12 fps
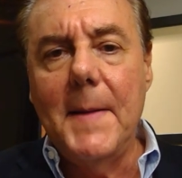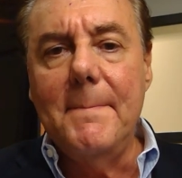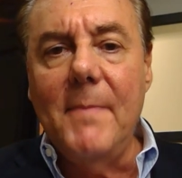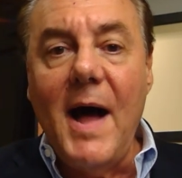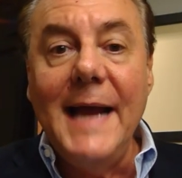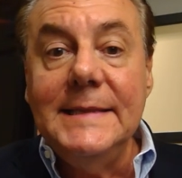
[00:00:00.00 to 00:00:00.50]

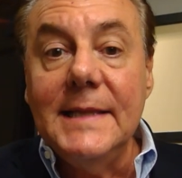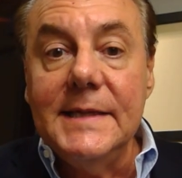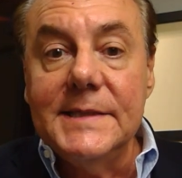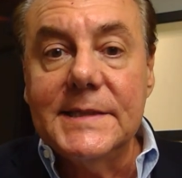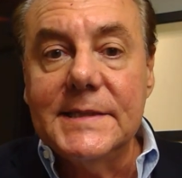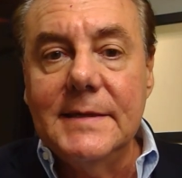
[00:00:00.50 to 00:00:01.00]

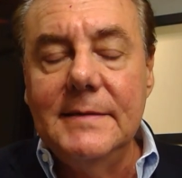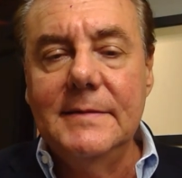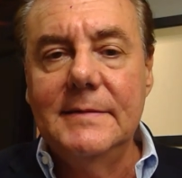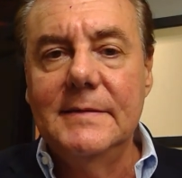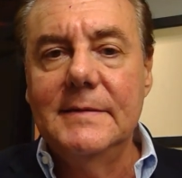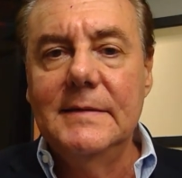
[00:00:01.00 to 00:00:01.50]
Mindless,
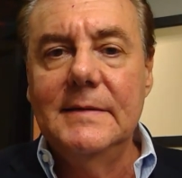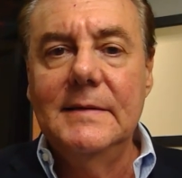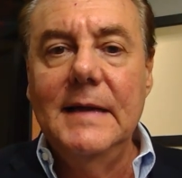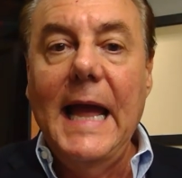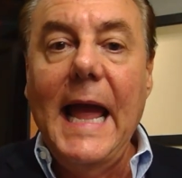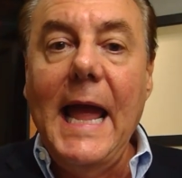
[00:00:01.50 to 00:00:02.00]

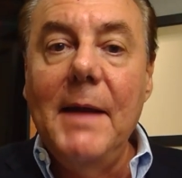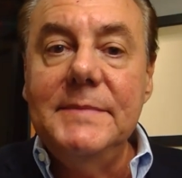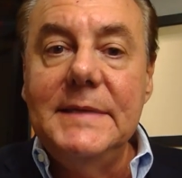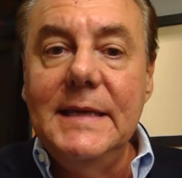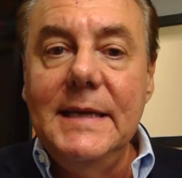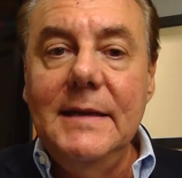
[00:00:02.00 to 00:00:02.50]

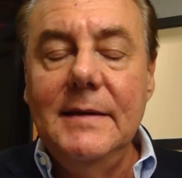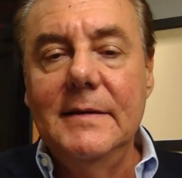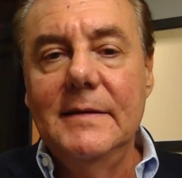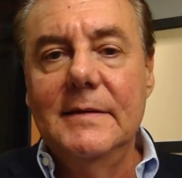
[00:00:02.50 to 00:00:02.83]
empty,